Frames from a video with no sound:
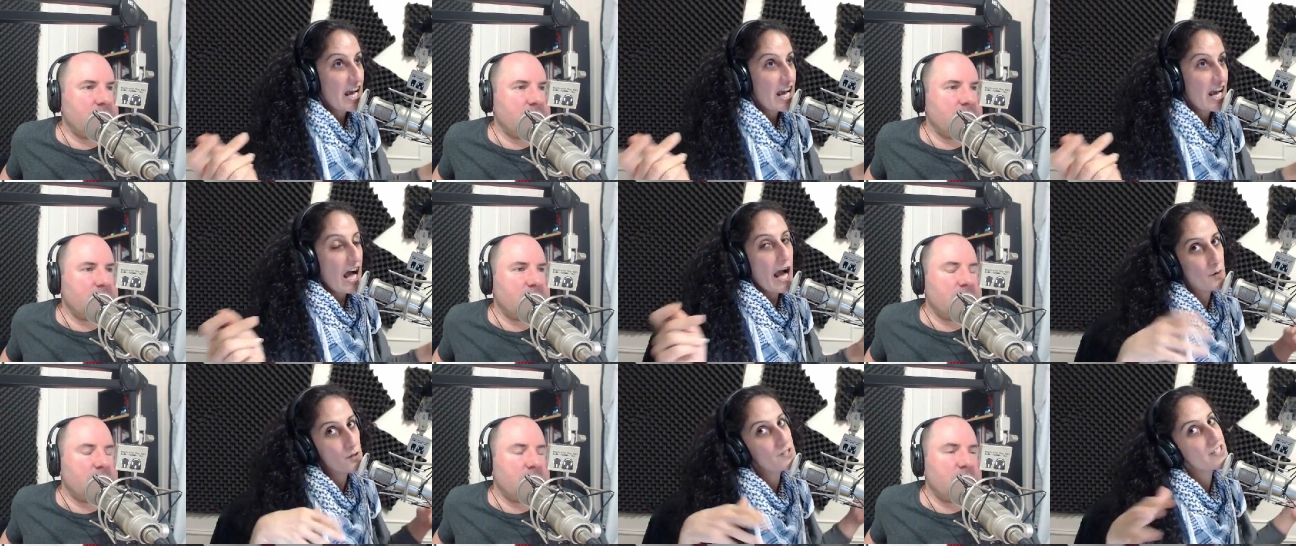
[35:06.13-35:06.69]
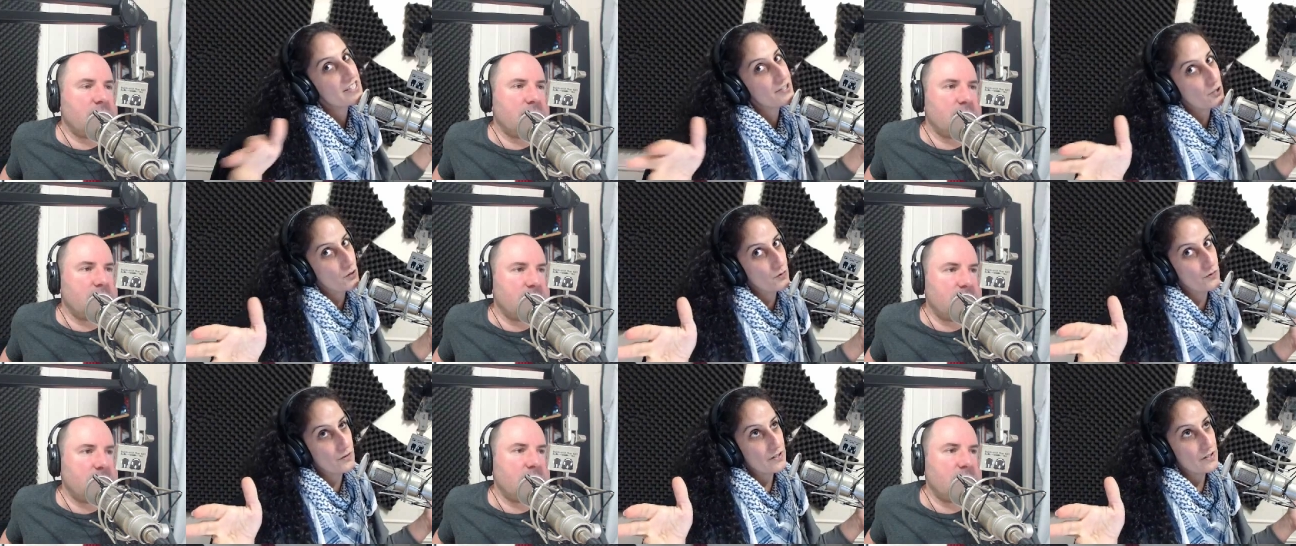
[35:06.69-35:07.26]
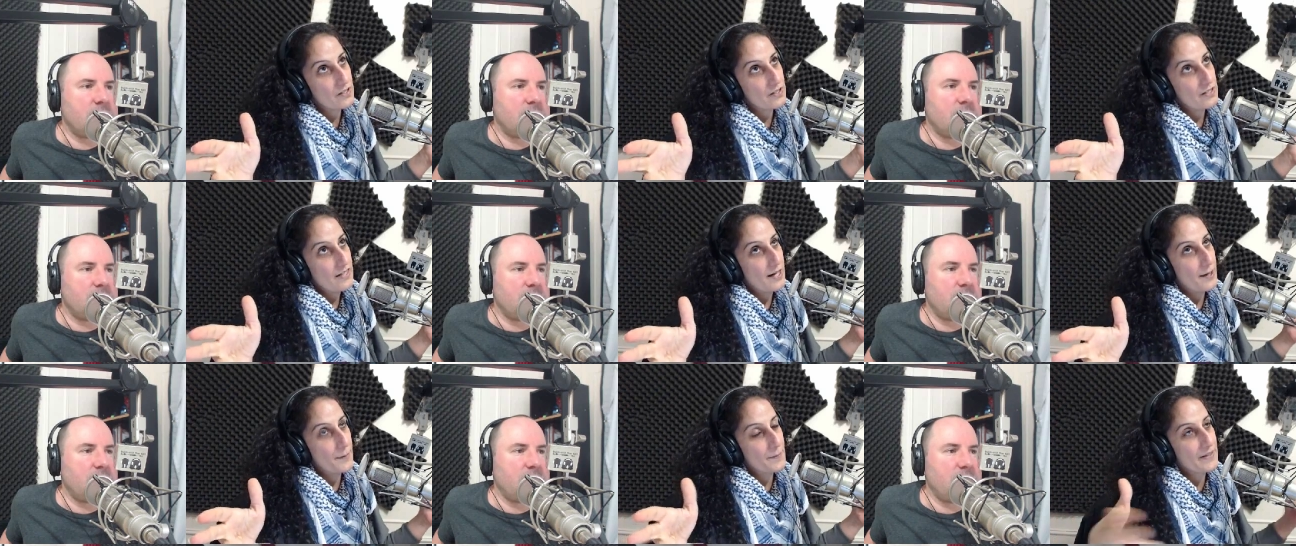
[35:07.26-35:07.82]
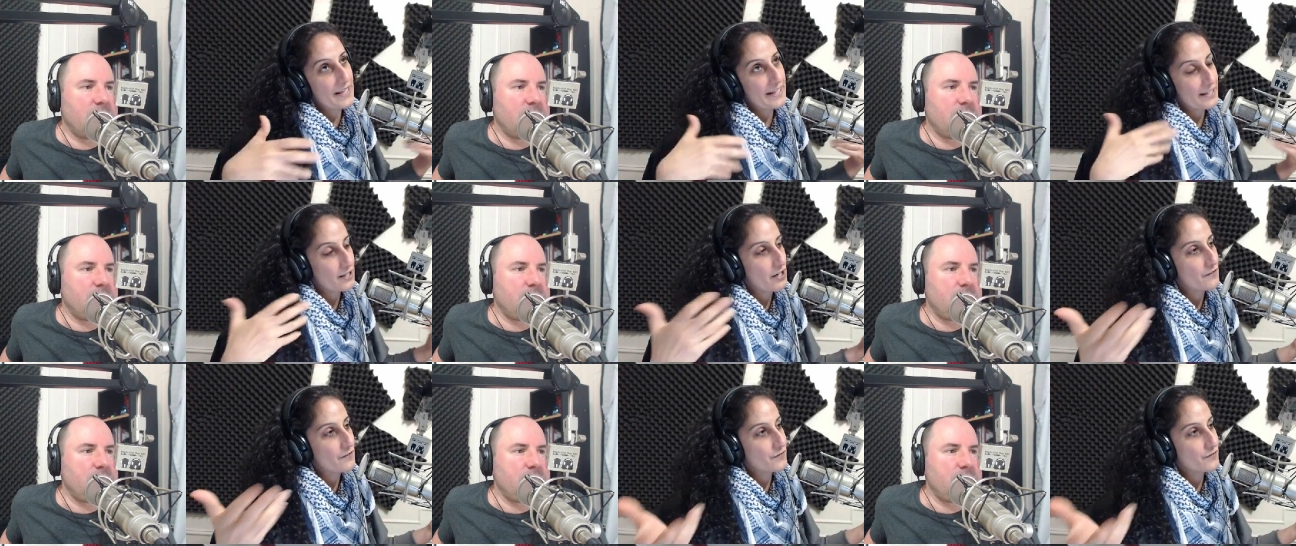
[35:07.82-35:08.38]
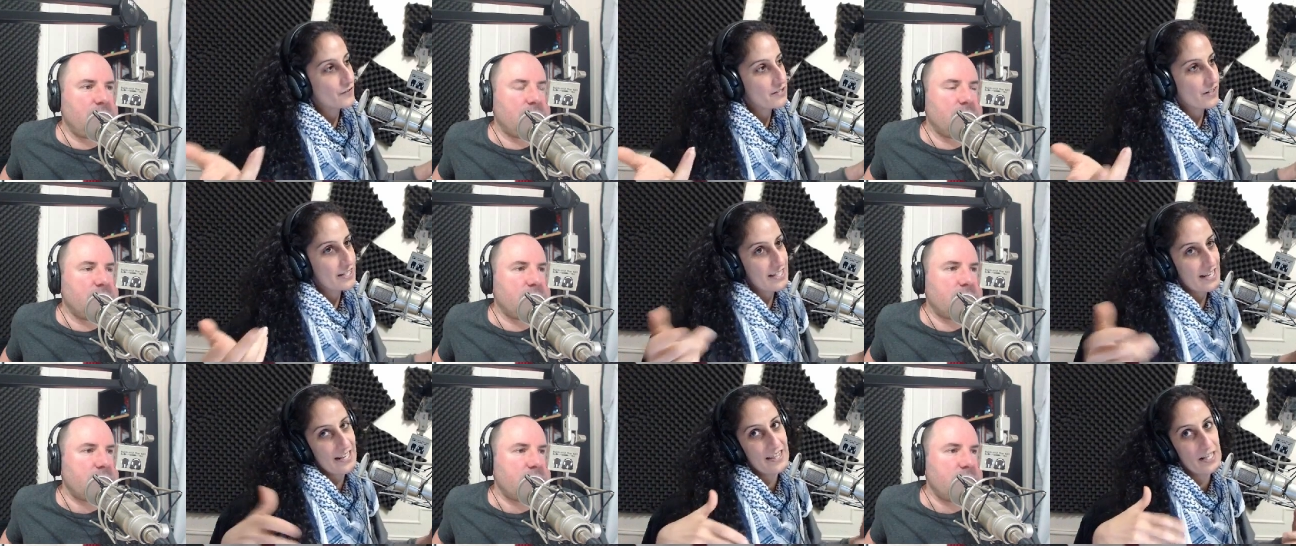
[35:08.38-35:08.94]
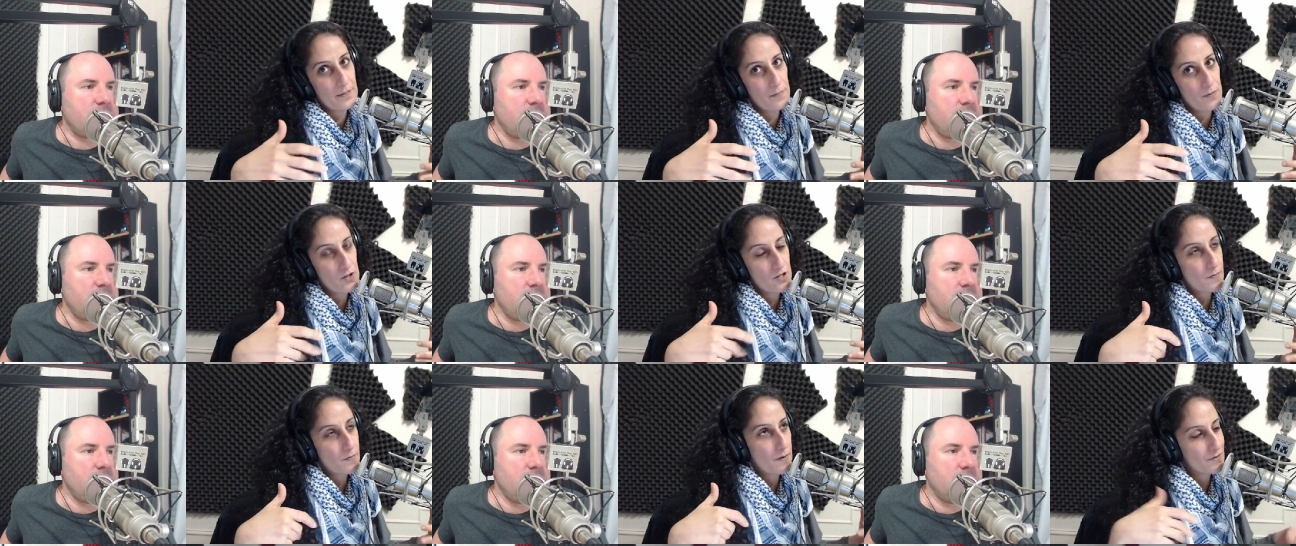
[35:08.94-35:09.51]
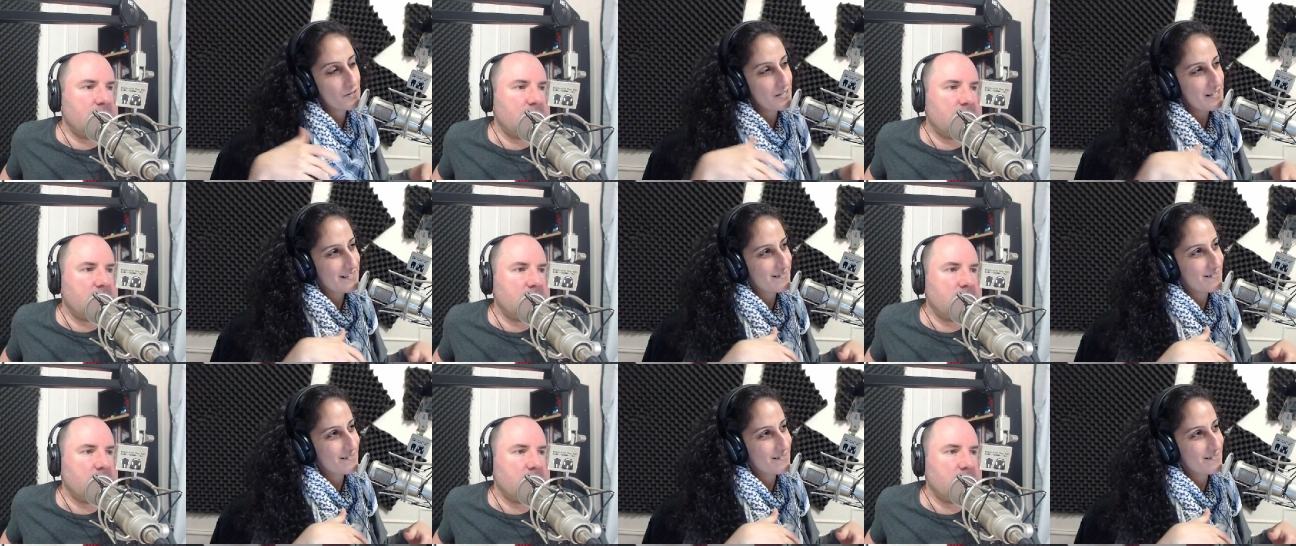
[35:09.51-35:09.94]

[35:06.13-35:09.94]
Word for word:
Speaker 1: I mostly don't um, get it off restaurants. I think most people just